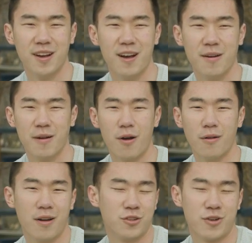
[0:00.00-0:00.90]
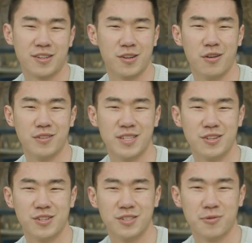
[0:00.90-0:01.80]
uh, attracts a lot of
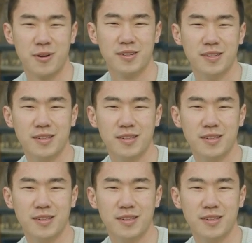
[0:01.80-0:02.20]
attention as well.